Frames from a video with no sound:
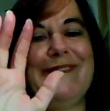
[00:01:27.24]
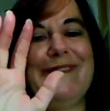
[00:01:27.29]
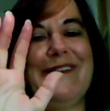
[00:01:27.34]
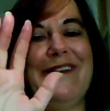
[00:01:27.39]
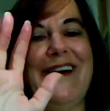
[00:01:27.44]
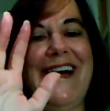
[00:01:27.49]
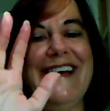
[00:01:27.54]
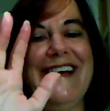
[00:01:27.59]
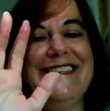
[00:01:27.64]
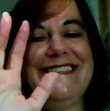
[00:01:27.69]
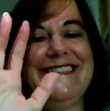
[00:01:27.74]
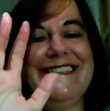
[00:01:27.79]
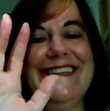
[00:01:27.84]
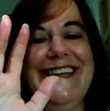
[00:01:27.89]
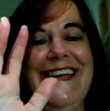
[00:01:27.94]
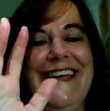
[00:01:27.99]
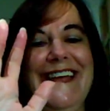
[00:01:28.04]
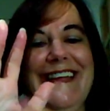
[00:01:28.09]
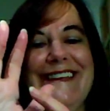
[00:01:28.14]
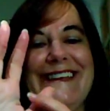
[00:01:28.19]

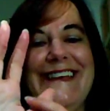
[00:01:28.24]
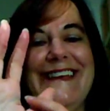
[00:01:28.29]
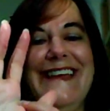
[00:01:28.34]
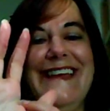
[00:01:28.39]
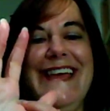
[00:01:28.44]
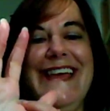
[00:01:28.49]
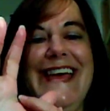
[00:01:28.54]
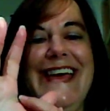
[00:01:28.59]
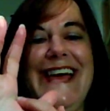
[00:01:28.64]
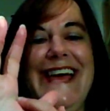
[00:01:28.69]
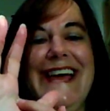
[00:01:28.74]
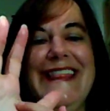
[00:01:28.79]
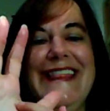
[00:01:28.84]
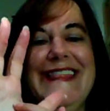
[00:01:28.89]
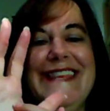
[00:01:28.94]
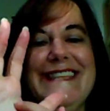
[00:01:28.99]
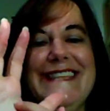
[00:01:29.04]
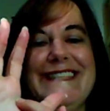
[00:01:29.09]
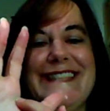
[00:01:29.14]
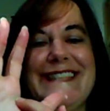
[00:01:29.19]
procrastinate.
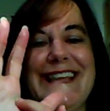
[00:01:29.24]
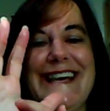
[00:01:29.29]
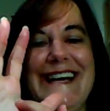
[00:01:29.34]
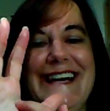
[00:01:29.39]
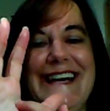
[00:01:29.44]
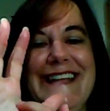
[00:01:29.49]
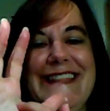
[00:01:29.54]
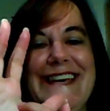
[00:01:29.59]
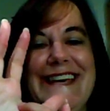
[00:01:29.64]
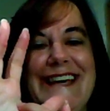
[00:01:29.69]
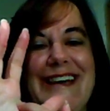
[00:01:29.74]
And this line